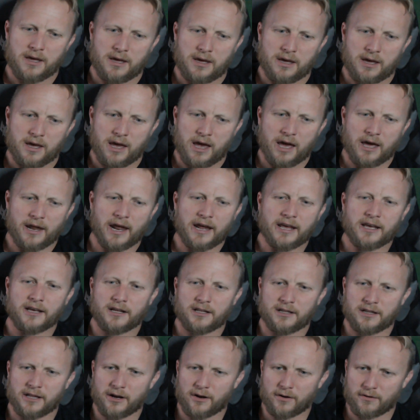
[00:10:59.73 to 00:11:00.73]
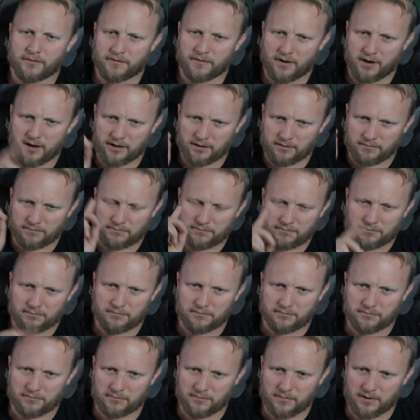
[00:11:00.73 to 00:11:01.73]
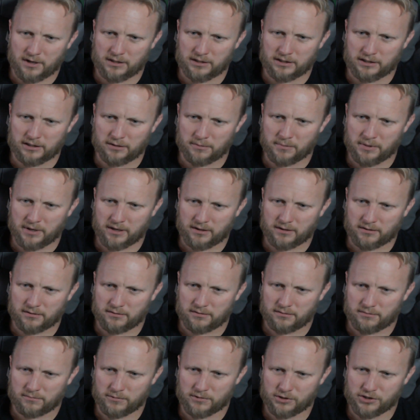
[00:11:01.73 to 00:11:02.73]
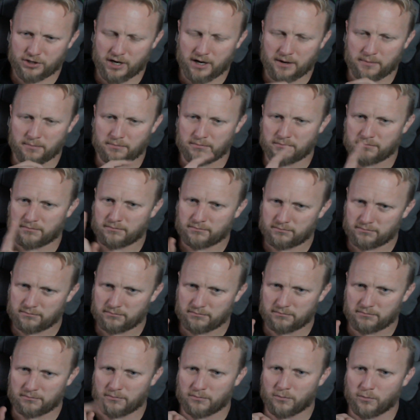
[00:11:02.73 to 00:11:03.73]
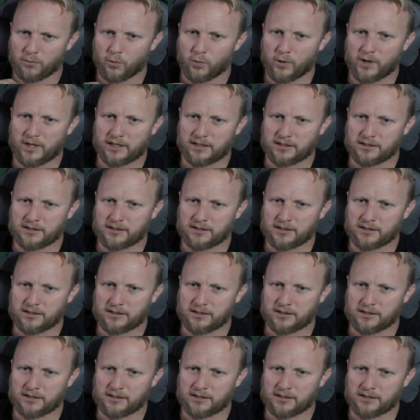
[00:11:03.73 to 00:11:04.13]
I can clarify a little bit, which I'm willing to